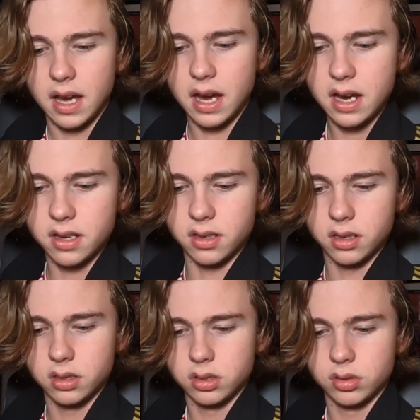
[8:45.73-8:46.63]
And
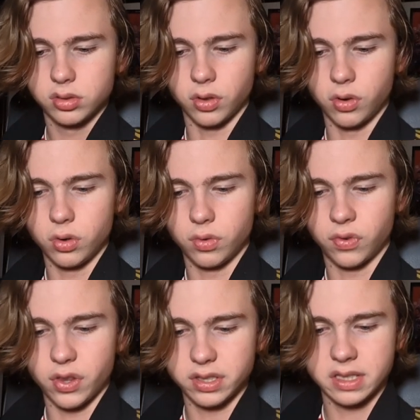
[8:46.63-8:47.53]
so
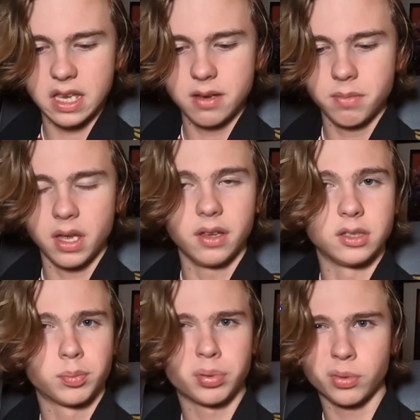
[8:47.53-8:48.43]
for this game,
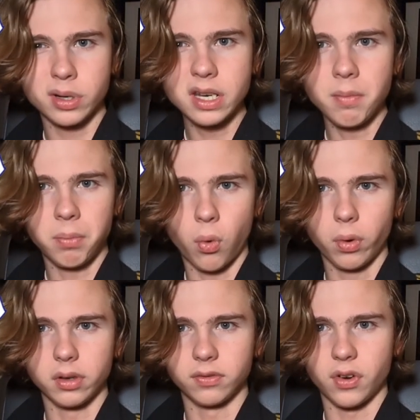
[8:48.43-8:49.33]
it's pretty
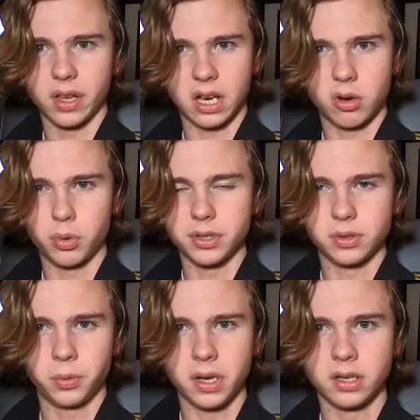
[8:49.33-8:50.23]
important for the Cowboys
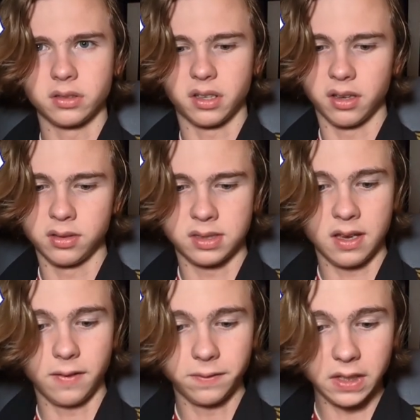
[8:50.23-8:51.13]
to win because
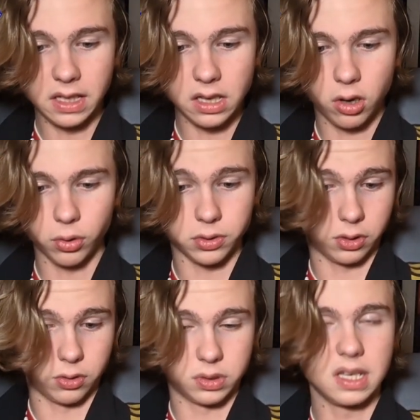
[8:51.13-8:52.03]
if the Eagles
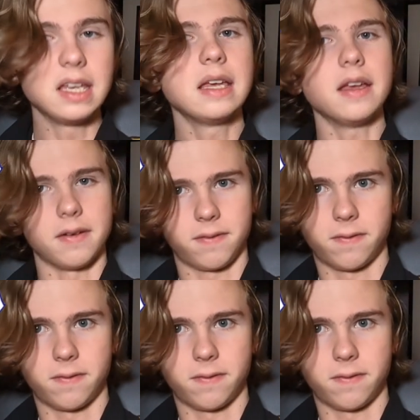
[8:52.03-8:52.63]
lose, if